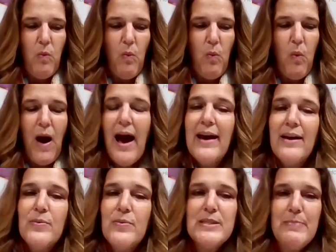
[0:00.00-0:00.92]
why
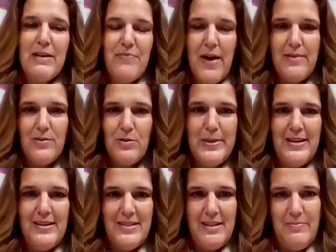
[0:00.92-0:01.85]
was my father
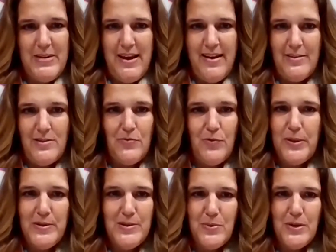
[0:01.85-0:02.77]
being demonized for
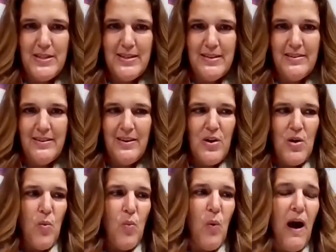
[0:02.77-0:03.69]
this reason?
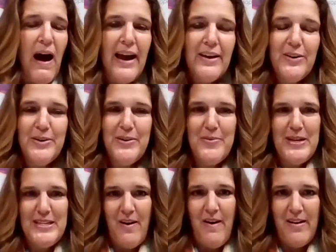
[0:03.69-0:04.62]
Why couldn't
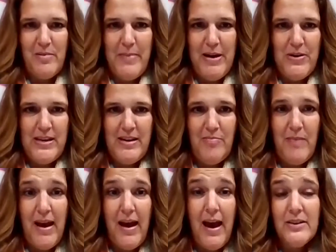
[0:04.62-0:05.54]
we talk about him?
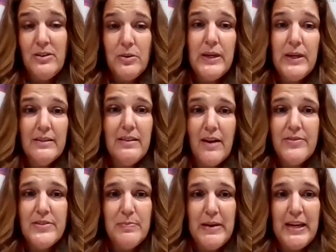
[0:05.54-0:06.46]
I knew he
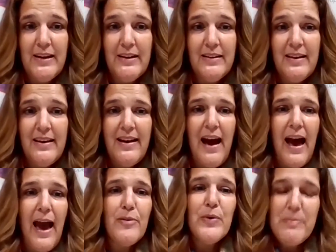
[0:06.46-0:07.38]
loved me.
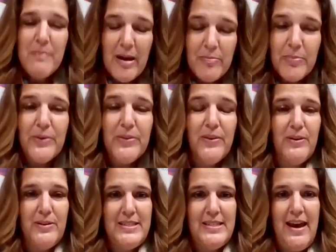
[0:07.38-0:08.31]
I remember the
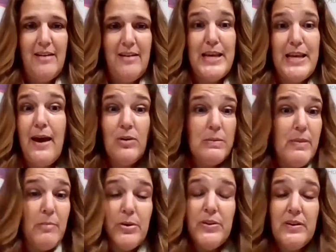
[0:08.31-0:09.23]
good times. I
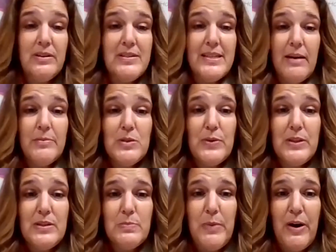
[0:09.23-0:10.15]
remember the good times with
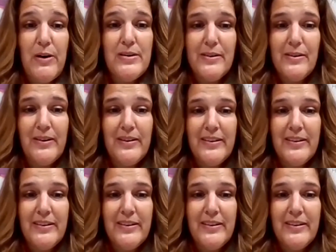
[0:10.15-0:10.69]
his partner.